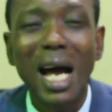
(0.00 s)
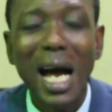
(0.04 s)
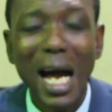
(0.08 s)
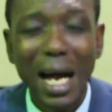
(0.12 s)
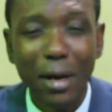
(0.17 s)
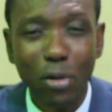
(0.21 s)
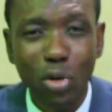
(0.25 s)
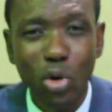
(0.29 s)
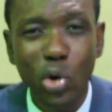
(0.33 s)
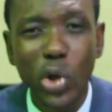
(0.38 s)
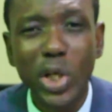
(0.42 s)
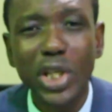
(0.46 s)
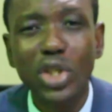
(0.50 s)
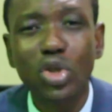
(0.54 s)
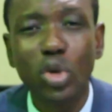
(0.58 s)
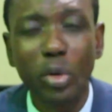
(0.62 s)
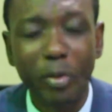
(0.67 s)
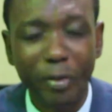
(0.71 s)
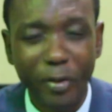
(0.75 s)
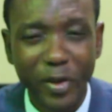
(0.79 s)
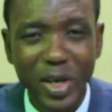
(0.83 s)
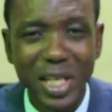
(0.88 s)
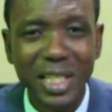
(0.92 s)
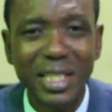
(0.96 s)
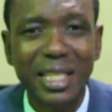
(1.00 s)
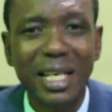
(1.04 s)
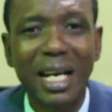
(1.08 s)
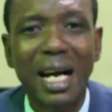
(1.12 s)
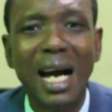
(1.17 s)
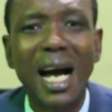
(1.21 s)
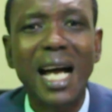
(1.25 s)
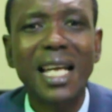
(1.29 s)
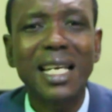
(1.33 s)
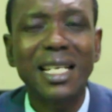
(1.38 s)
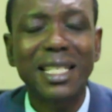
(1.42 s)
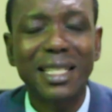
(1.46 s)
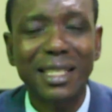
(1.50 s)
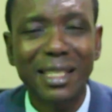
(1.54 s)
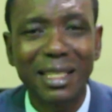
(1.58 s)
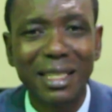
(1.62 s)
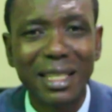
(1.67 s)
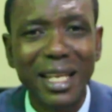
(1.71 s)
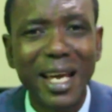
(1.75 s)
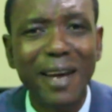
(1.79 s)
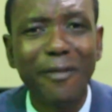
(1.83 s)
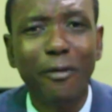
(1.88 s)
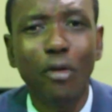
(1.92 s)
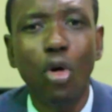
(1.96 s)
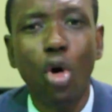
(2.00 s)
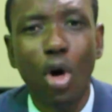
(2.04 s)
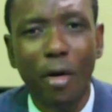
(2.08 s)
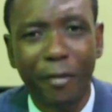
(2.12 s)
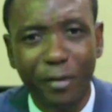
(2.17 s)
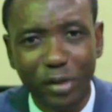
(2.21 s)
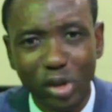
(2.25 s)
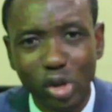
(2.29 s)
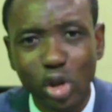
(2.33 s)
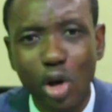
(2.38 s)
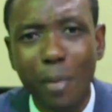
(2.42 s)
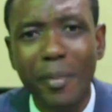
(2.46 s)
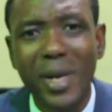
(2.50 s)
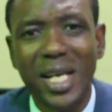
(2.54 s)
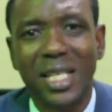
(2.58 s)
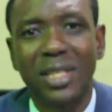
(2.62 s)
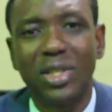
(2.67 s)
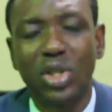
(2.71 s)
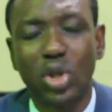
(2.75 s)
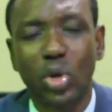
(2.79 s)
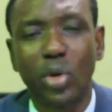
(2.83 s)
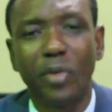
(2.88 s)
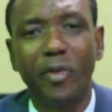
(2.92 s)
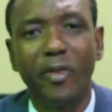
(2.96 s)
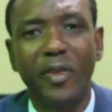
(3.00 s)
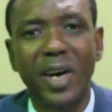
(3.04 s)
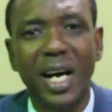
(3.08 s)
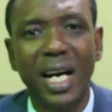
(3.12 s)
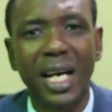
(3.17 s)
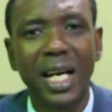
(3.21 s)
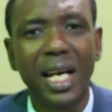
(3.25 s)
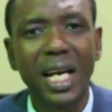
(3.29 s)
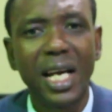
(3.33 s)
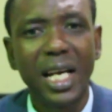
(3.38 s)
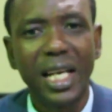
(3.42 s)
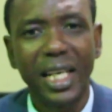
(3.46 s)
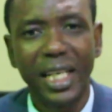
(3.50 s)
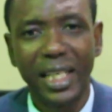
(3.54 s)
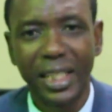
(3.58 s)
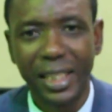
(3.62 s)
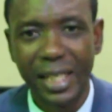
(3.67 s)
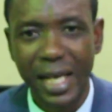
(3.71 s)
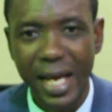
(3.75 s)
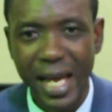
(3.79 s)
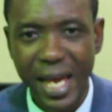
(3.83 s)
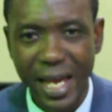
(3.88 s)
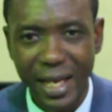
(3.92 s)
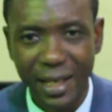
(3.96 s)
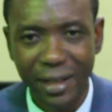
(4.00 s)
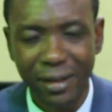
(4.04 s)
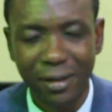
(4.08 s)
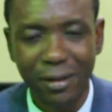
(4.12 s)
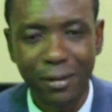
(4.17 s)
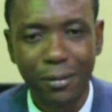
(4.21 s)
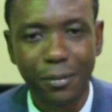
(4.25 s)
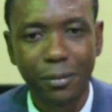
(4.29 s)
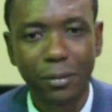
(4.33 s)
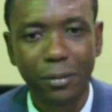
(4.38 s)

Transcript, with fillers: are going to face the highest level of torment so far in hell.